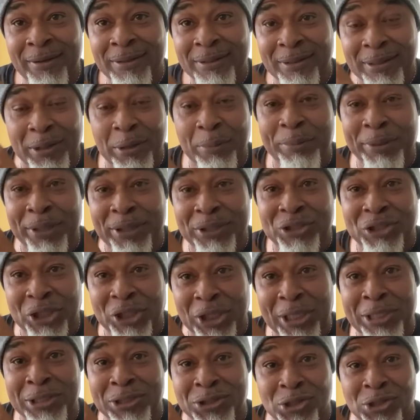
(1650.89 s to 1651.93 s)
A little bit of
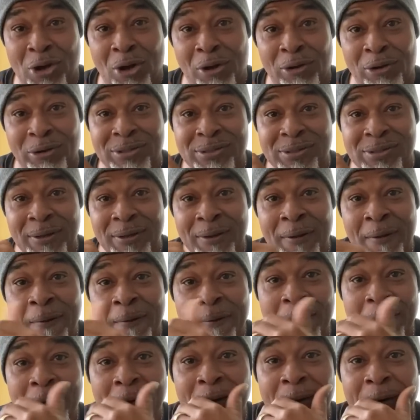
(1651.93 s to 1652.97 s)
cheese sauce.
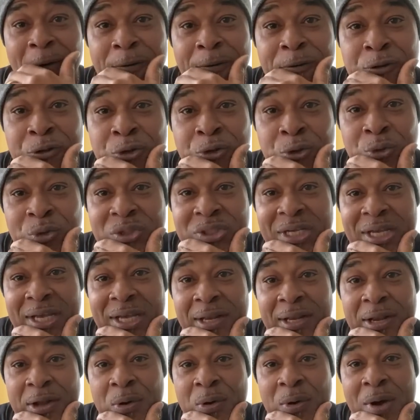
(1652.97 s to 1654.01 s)
Uh, Judy said,
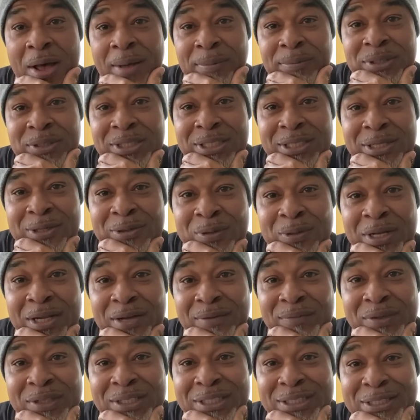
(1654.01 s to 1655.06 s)
hello, I'm still
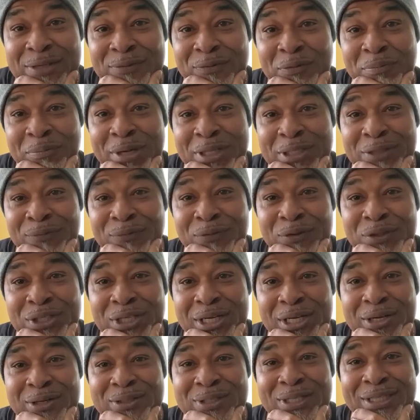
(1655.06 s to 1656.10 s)
loving this information for
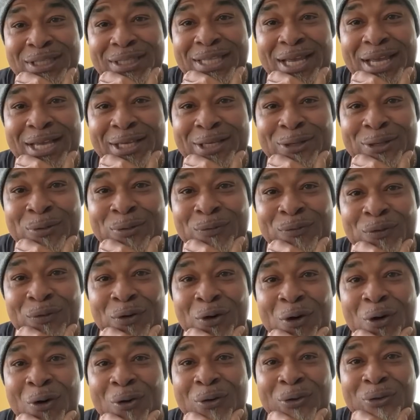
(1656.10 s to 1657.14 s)
years, and thank you for
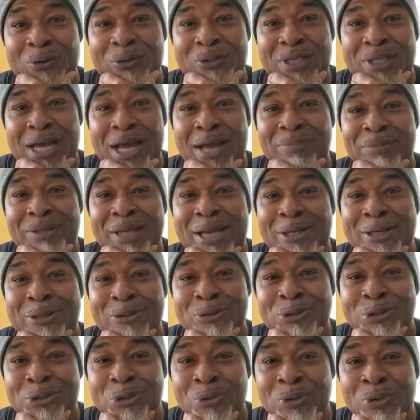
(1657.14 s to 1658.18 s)
all your time. Thank you,
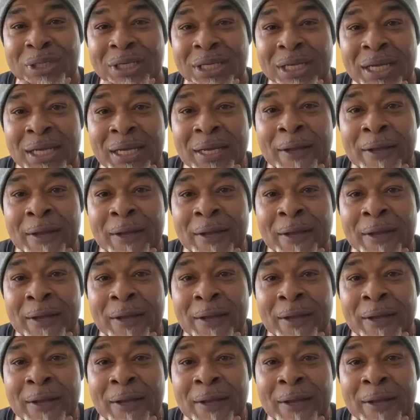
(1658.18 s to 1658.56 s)
Judy.